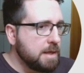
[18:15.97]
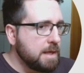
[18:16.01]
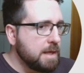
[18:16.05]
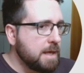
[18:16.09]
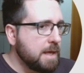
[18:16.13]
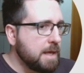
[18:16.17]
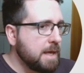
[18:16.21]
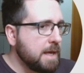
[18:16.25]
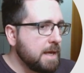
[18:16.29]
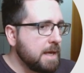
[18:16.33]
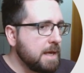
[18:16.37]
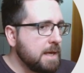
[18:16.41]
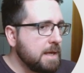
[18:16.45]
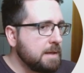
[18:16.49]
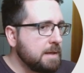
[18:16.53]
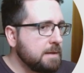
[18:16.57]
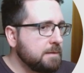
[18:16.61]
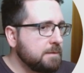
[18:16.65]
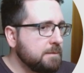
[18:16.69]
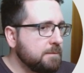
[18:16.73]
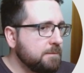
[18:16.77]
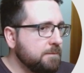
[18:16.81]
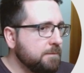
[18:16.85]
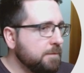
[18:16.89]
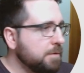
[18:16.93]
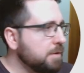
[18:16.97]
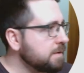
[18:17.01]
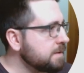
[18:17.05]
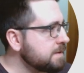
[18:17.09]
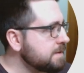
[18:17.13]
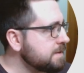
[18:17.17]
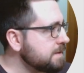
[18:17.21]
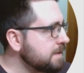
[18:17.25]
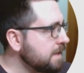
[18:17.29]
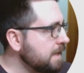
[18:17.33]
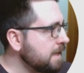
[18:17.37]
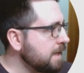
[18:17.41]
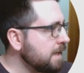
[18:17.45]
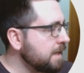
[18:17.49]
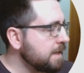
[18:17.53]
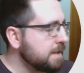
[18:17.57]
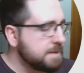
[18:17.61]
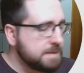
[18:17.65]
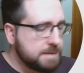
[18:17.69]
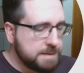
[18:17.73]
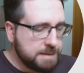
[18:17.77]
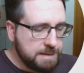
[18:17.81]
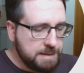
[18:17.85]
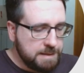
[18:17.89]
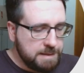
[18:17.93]
and font
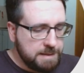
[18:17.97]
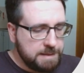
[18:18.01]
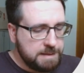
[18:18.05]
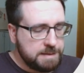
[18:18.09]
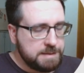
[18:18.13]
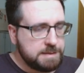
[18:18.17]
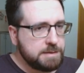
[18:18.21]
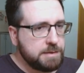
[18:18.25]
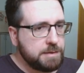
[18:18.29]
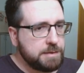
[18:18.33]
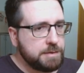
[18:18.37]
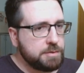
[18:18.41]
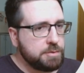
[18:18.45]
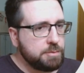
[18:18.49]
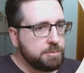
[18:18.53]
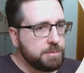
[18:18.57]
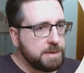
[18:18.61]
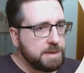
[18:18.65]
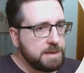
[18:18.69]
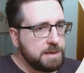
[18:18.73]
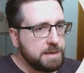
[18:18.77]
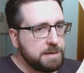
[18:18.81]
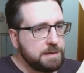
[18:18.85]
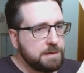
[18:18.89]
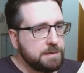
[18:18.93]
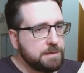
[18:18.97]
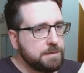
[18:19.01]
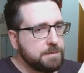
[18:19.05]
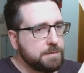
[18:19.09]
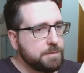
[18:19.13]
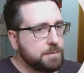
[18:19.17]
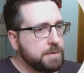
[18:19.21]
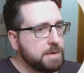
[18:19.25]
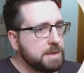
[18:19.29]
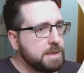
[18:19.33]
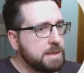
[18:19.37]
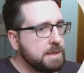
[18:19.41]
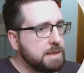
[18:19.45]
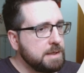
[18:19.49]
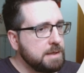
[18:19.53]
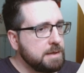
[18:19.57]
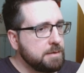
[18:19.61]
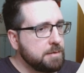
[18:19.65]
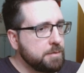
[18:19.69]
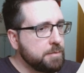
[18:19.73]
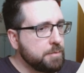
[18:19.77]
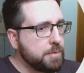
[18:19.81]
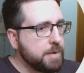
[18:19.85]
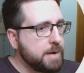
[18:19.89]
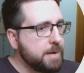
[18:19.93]
size is going to be 3
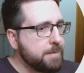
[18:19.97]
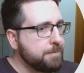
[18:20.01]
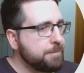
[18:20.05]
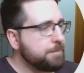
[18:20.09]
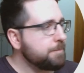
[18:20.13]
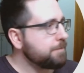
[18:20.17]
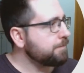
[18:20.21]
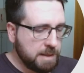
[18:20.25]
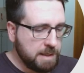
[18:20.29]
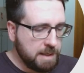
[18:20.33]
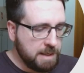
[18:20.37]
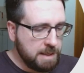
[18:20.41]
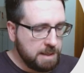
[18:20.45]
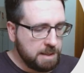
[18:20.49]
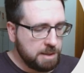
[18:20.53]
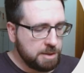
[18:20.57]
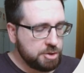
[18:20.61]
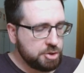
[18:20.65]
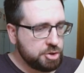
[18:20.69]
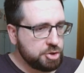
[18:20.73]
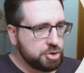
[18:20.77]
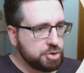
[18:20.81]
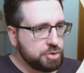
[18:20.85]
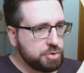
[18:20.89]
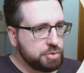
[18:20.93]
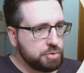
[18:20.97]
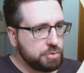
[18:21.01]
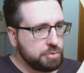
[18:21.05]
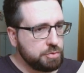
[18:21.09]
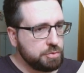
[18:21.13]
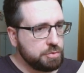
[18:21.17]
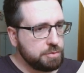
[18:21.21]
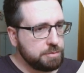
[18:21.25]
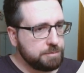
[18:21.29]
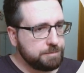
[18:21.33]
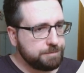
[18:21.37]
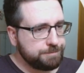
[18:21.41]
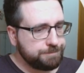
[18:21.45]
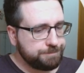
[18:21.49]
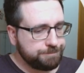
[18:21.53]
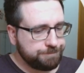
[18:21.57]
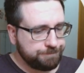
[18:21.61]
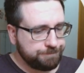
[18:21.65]
rem. H2